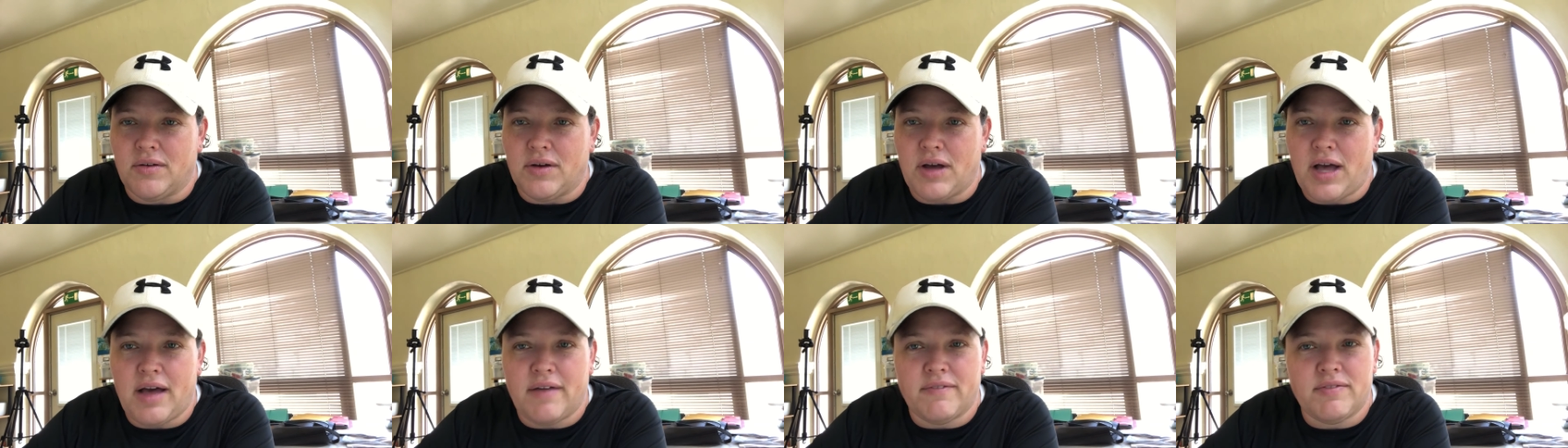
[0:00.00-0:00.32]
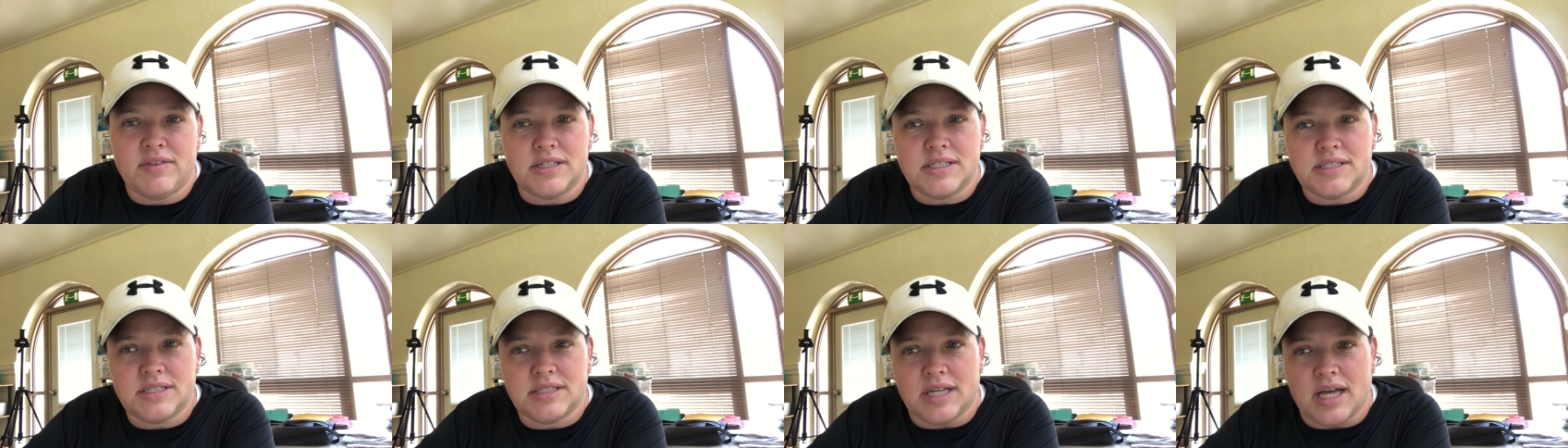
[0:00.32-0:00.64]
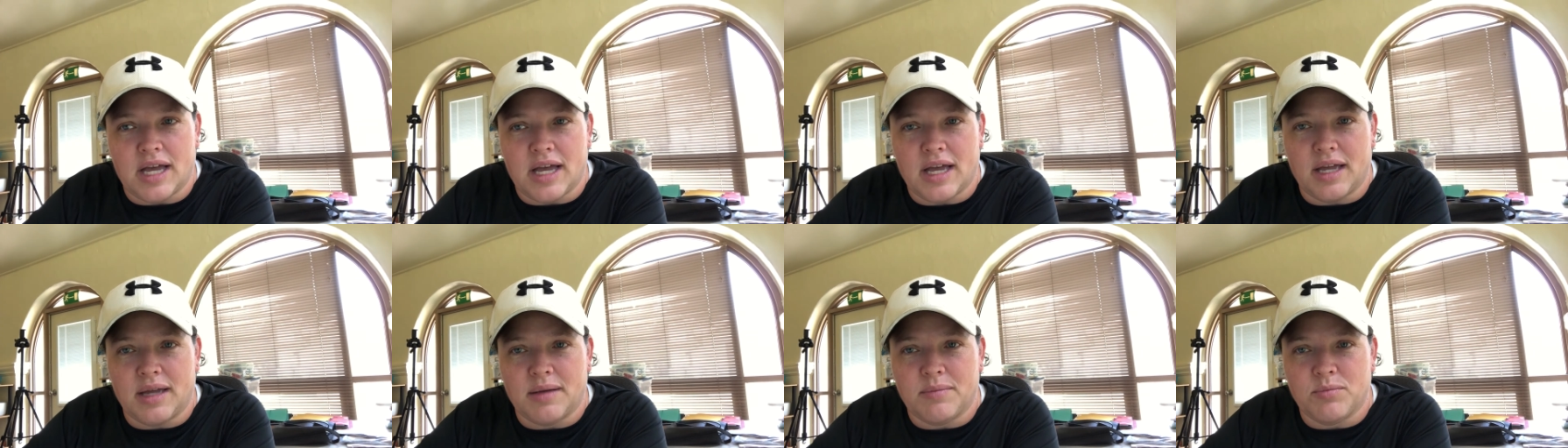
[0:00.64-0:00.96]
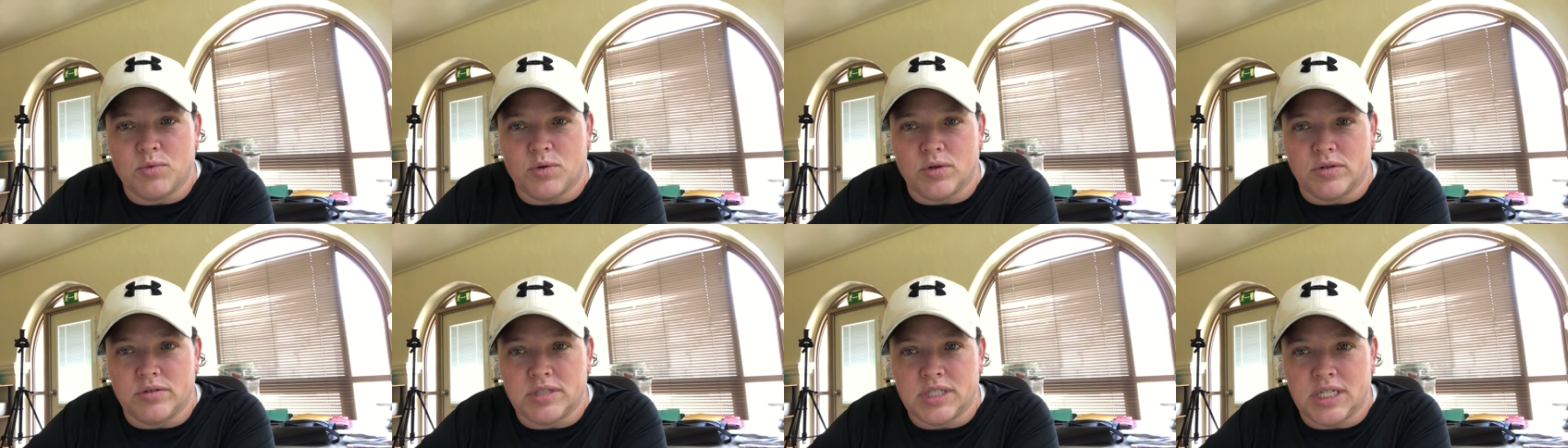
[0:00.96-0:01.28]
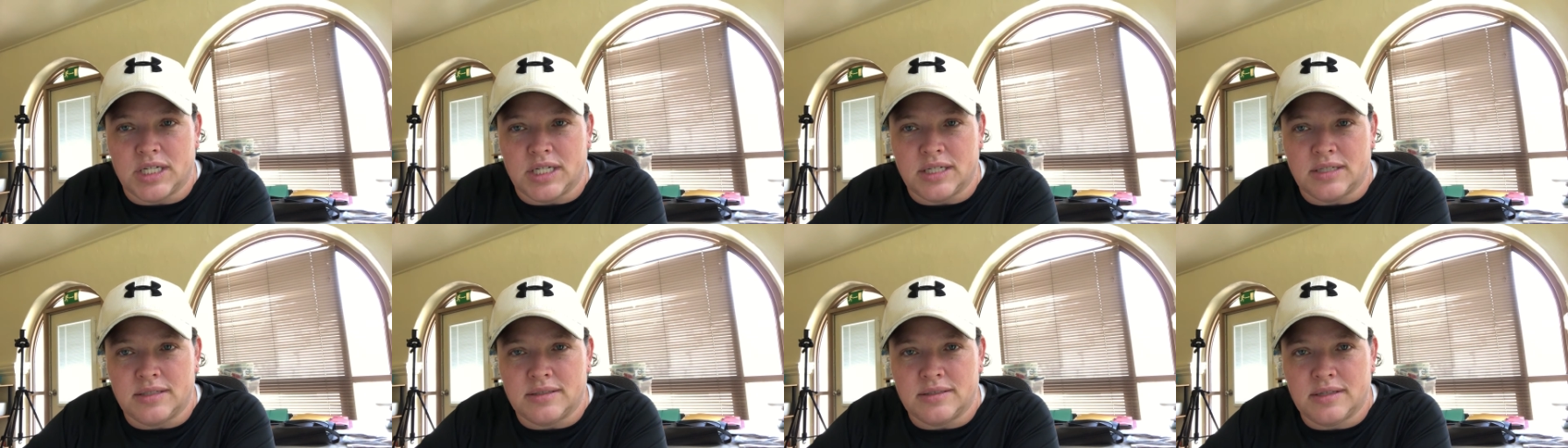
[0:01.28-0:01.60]
I have the same
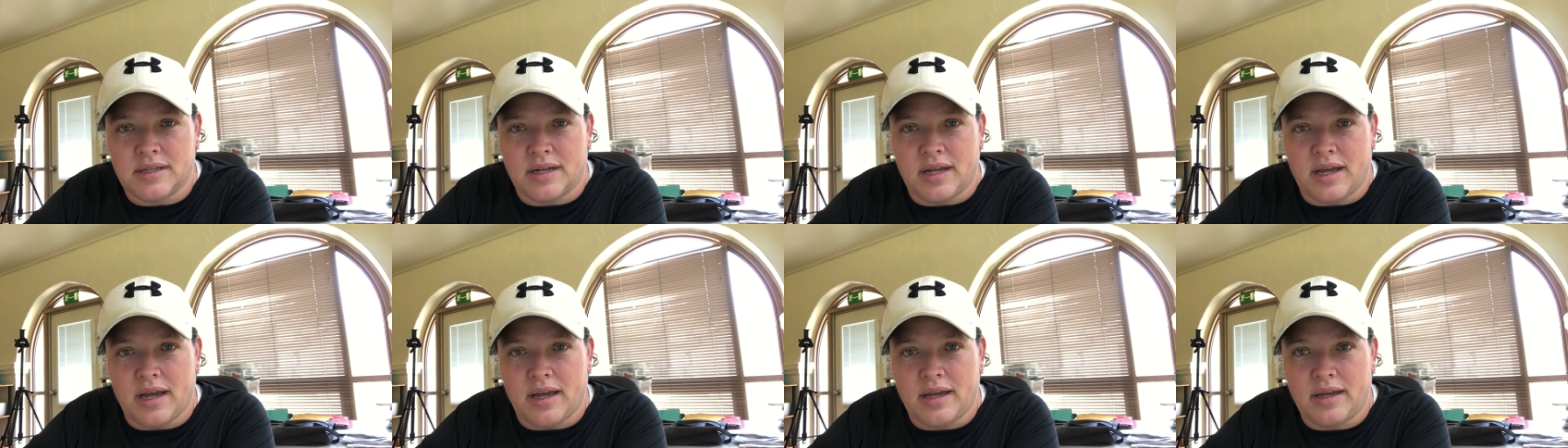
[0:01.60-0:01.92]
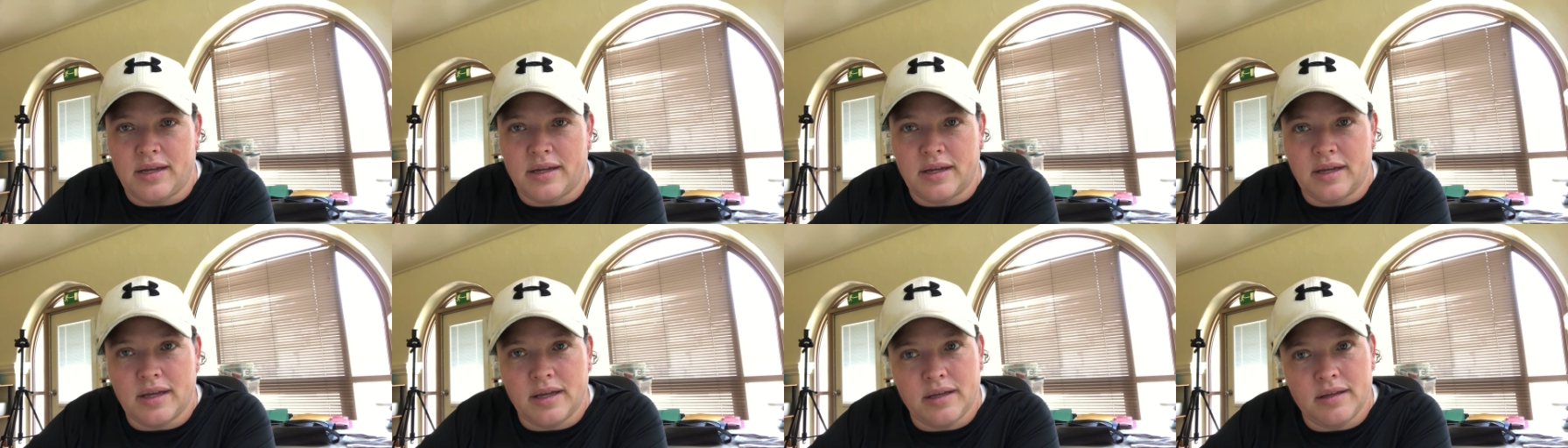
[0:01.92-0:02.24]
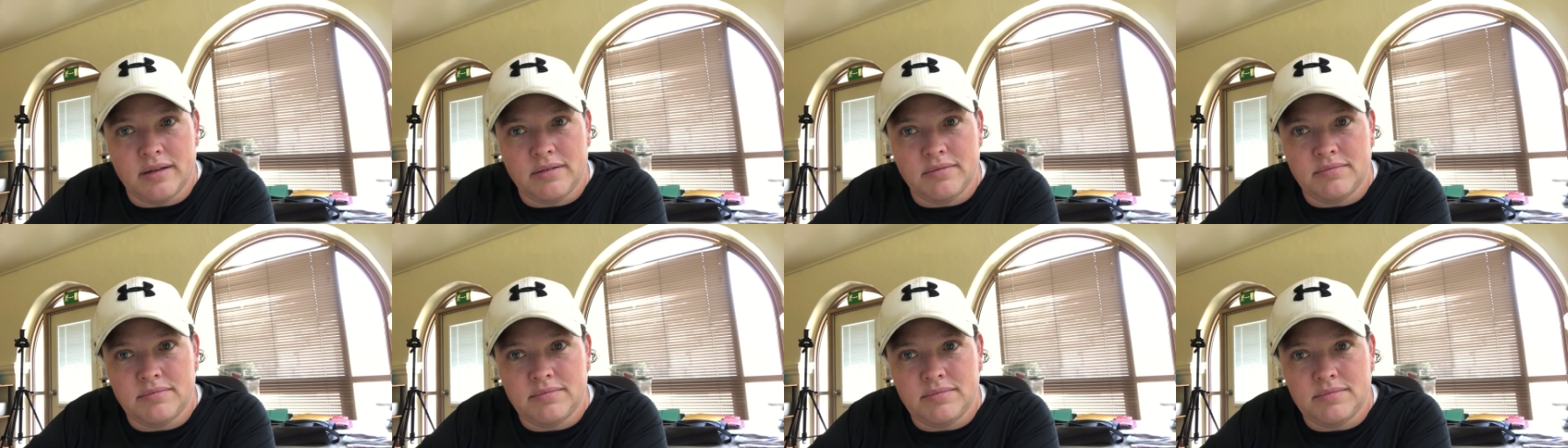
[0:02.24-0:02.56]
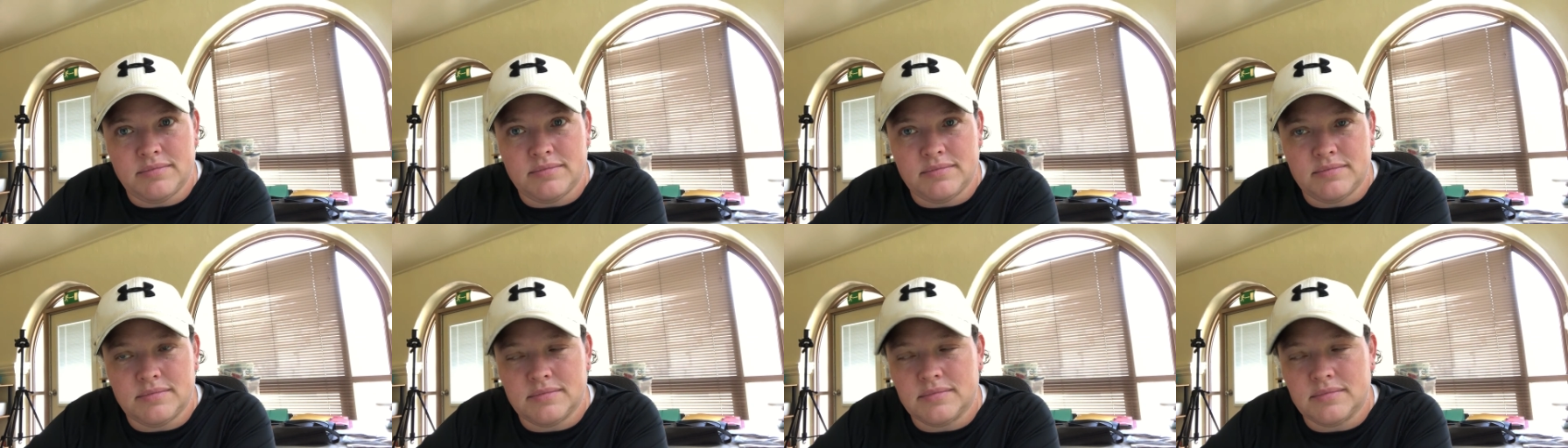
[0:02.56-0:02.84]
routine today again.